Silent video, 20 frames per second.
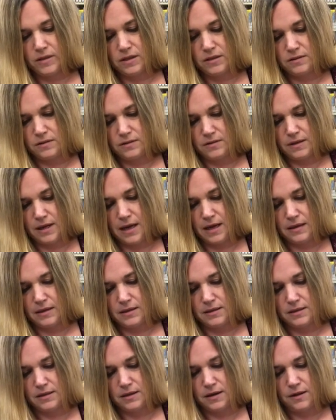so that
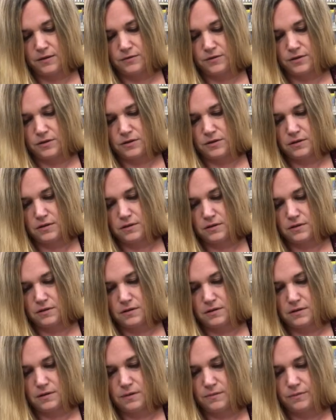it's covered.
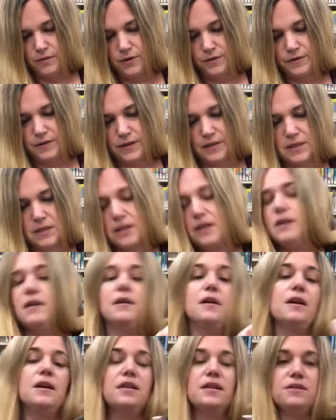Perfect.
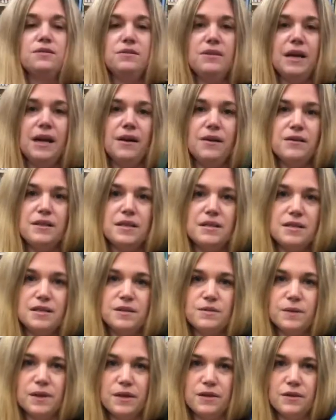So now this
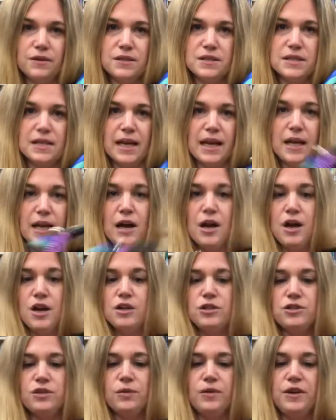is what it looks like.
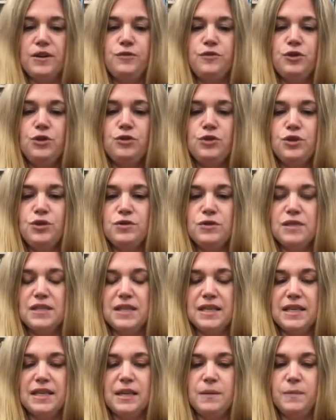So if you choose to
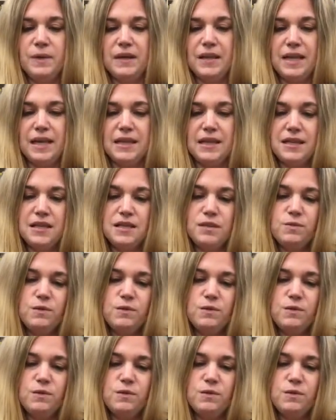keep it like this,